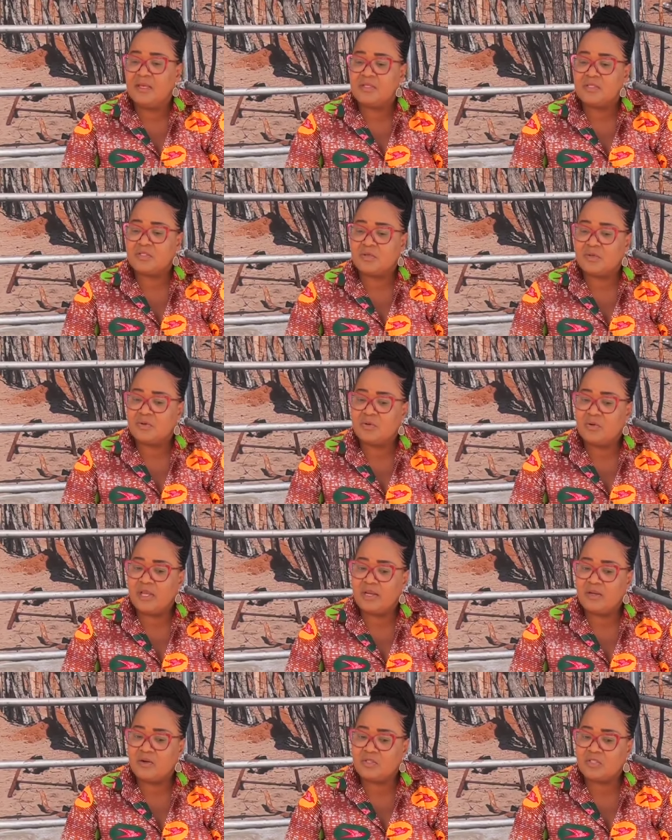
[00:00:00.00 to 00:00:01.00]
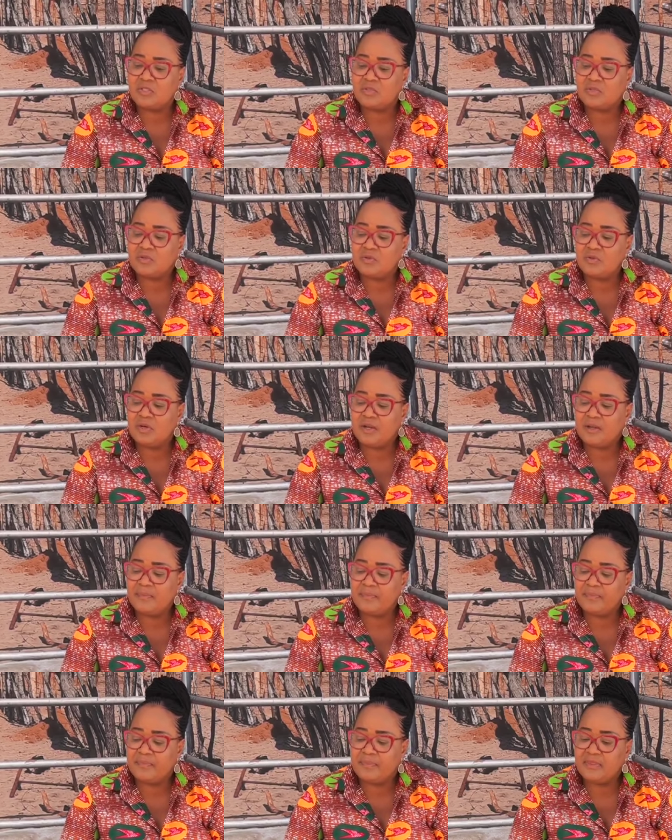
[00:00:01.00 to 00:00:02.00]
So, and also
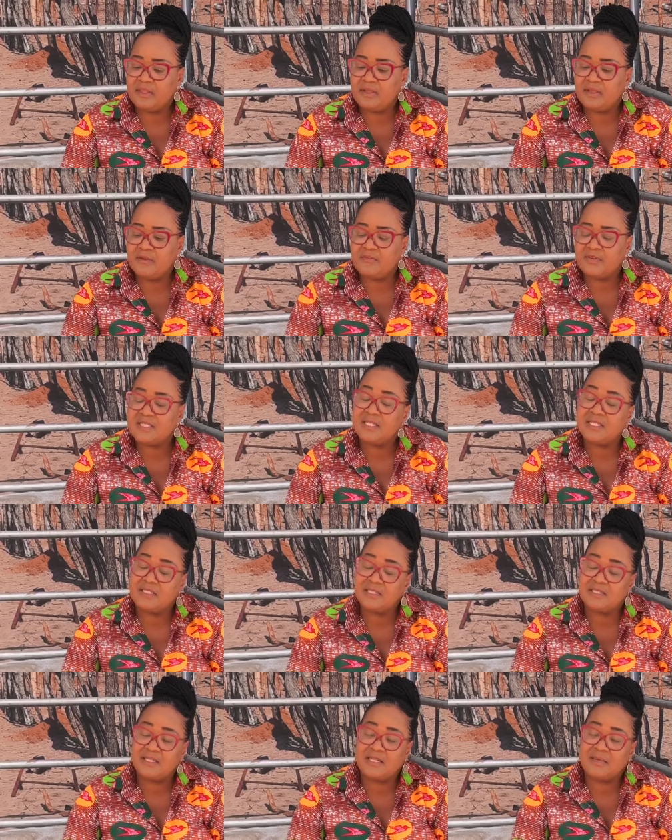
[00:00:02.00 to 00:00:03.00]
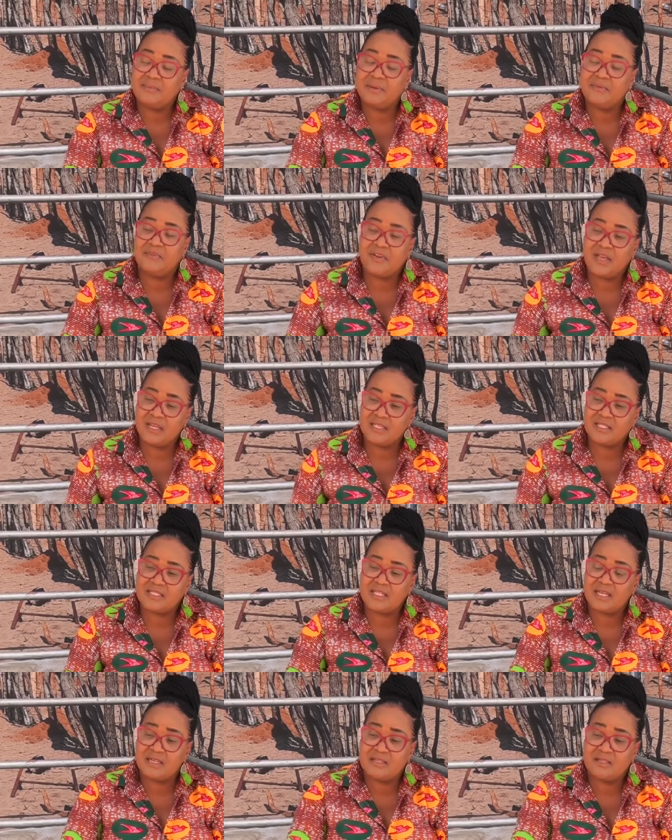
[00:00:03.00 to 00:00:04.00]
um, the facilities that are being
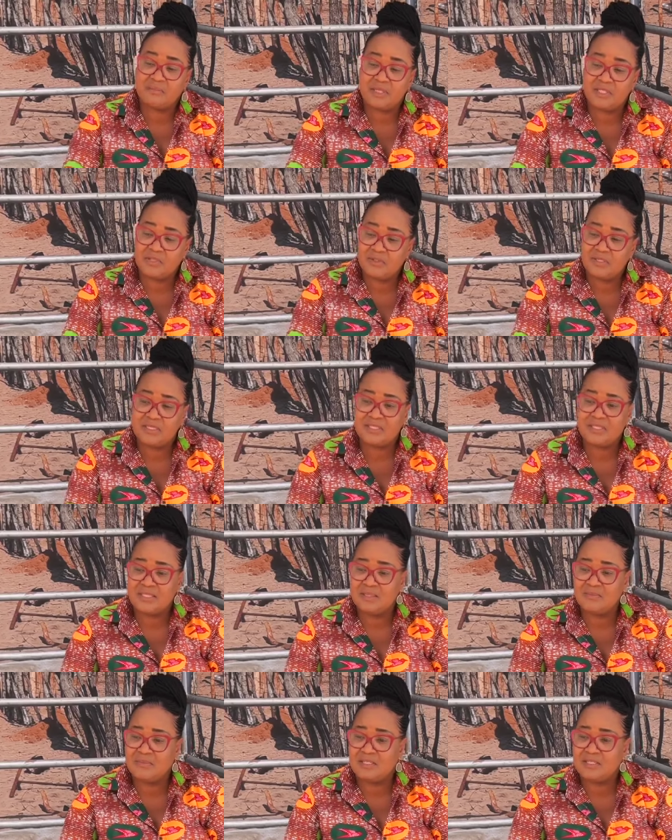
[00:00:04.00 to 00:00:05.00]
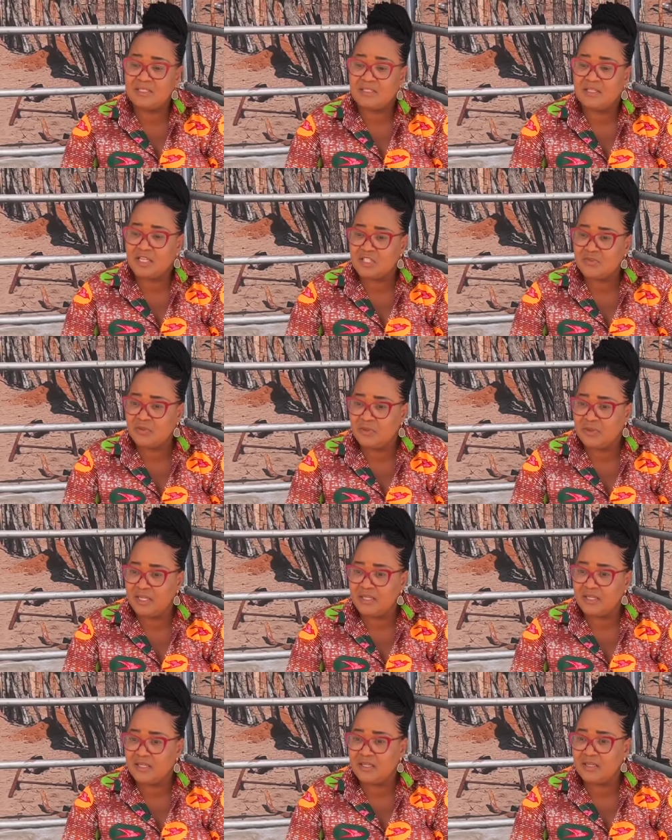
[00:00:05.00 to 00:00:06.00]
financed under the particular scheme is cash flow
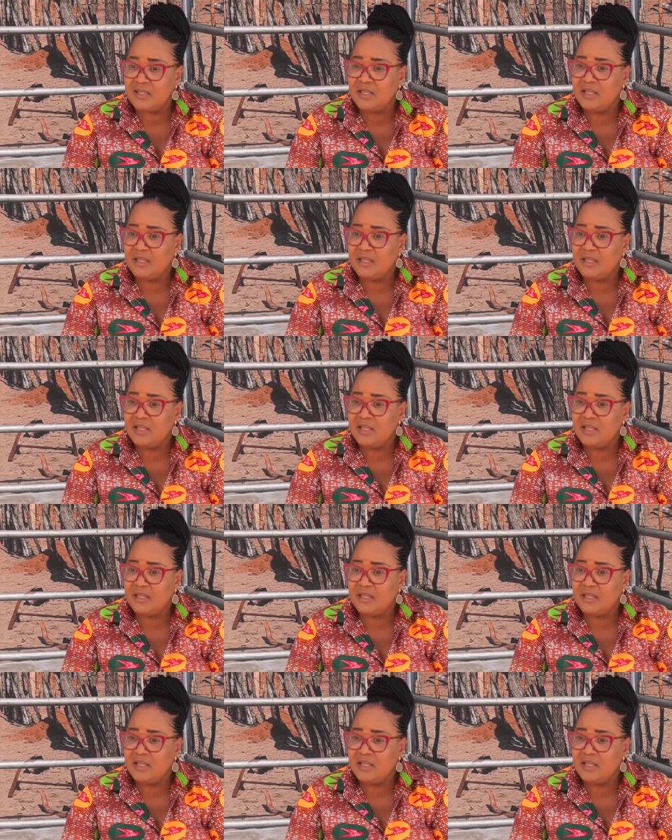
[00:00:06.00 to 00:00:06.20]
lending,